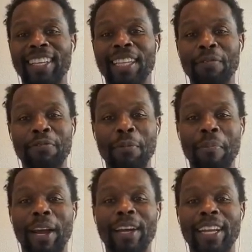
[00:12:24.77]
Then for
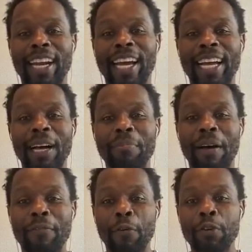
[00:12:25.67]
married, and I got
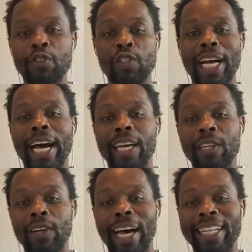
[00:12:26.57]
my first
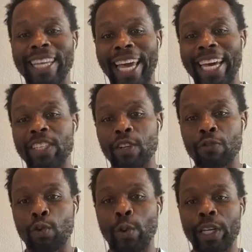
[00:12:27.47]
child at the age
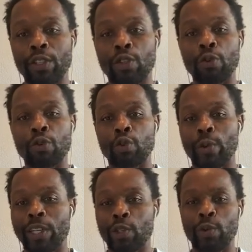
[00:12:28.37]
of 22,
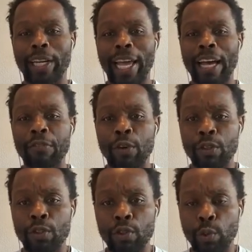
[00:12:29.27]
22 and a half,
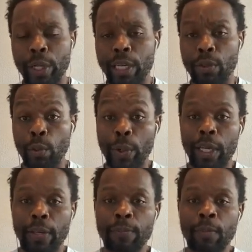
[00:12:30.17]
going to
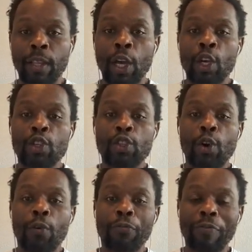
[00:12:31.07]
23.
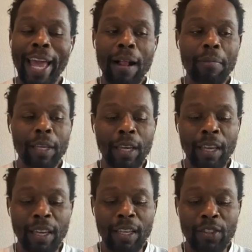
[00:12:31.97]
So
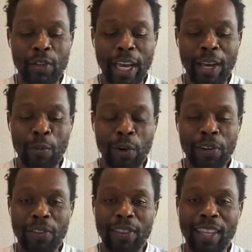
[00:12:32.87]
family, Jay.
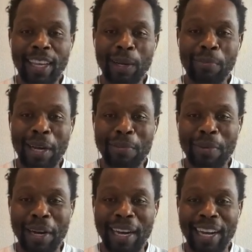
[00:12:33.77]
One of the thing about
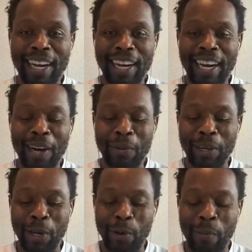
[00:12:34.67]
my, uh, I
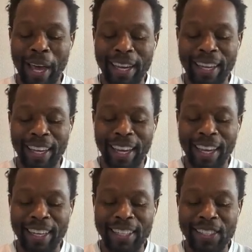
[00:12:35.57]
want to go back
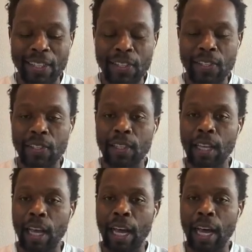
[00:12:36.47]
again. It's just
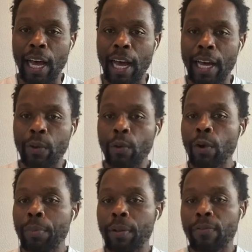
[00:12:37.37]
I, I
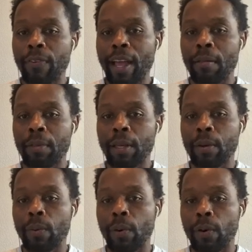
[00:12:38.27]
grew up in a family
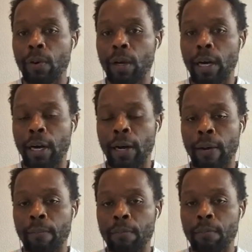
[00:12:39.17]
where
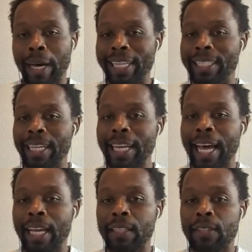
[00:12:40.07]
um, I did
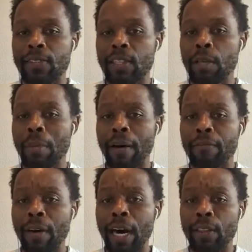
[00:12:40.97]
not see my
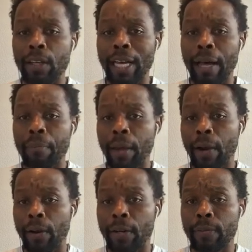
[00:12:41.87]
father got
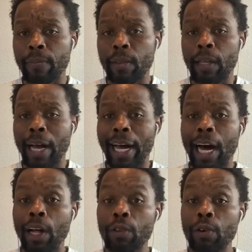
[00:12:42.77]
married. I,
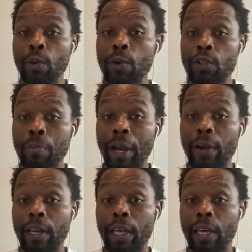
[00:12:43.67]
although he was
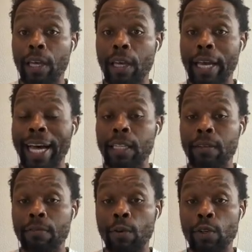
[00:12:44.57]
married, he he mm-hmm. got
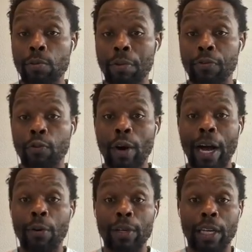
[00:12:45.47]
divorced before
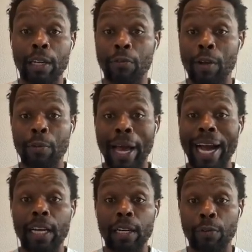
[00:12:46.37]
I could even
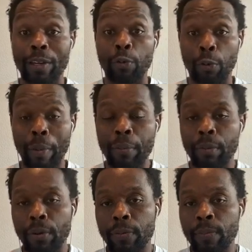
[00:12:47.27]
I could even
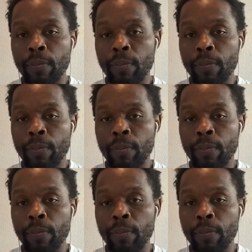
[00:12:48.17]
remember.